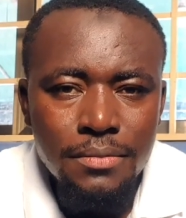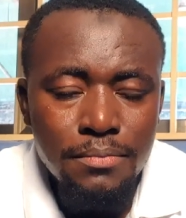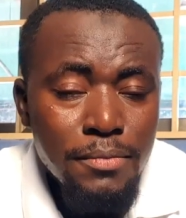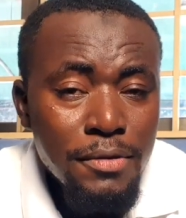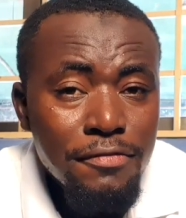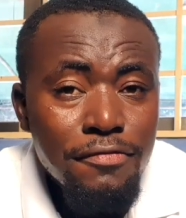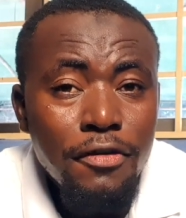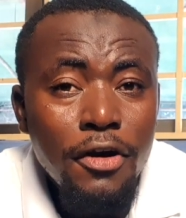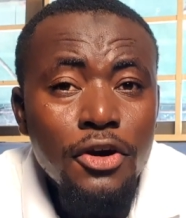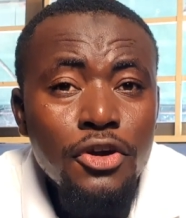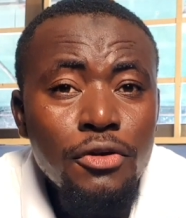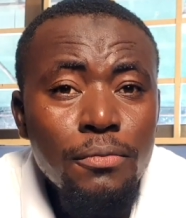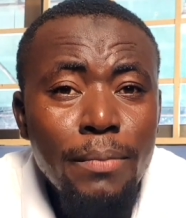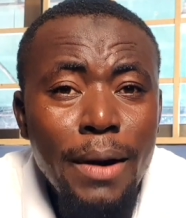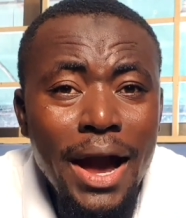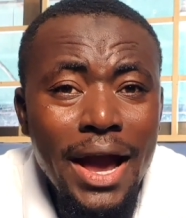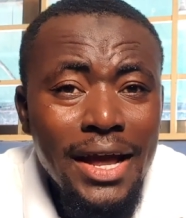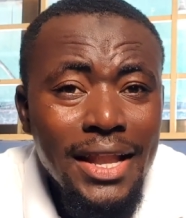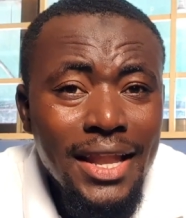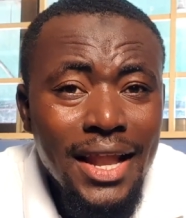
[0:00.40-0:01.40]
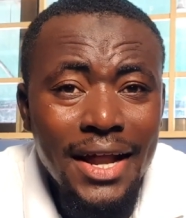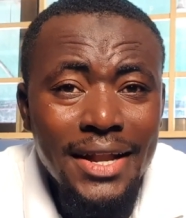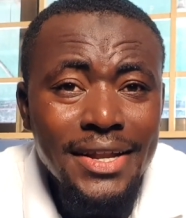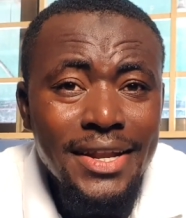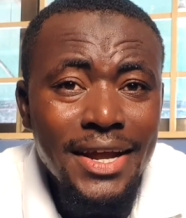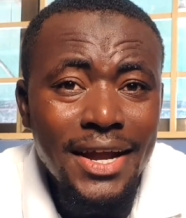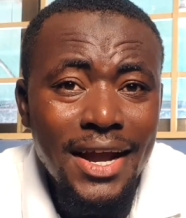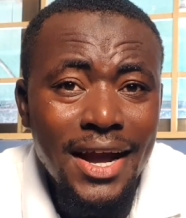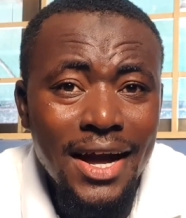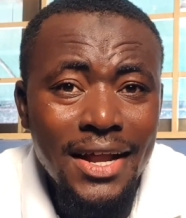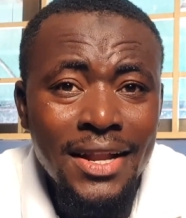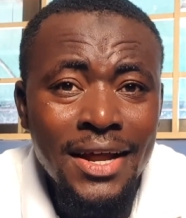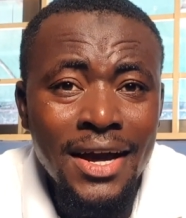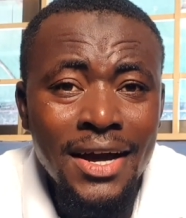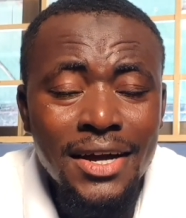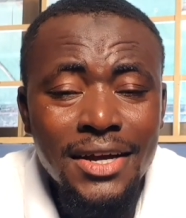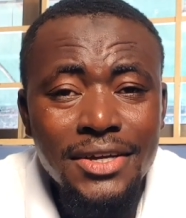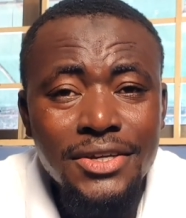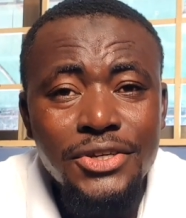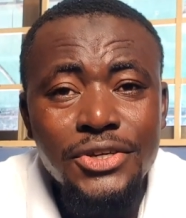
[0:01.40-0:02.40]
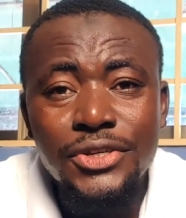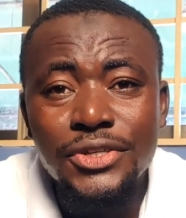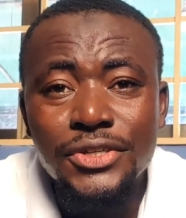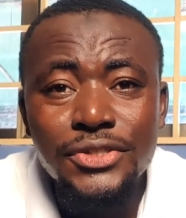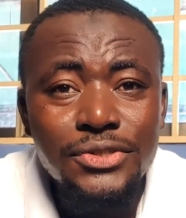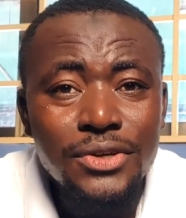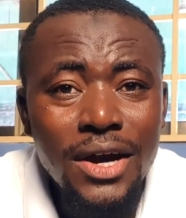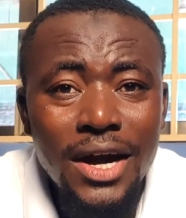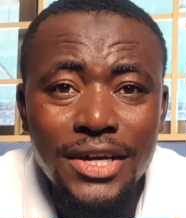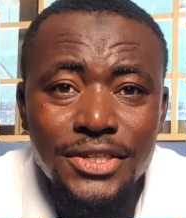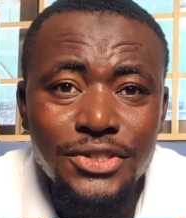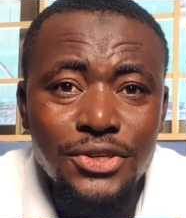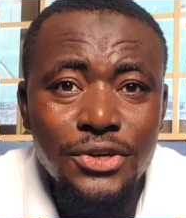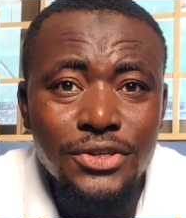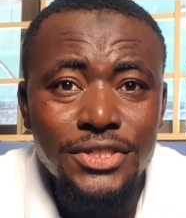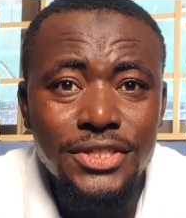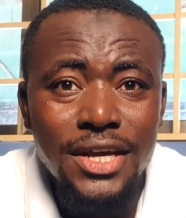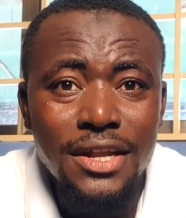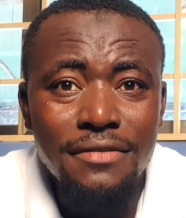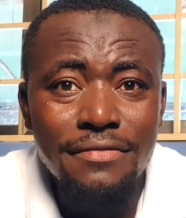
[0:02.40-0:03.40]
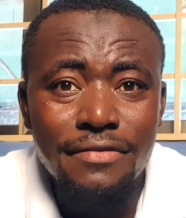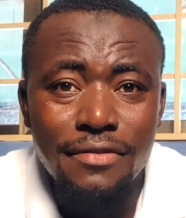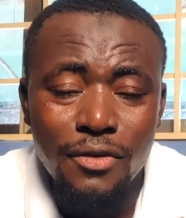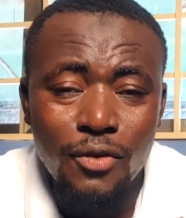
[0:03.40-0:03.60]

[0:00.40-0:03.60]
Before you buy a land in Ghana, you need to ask yourself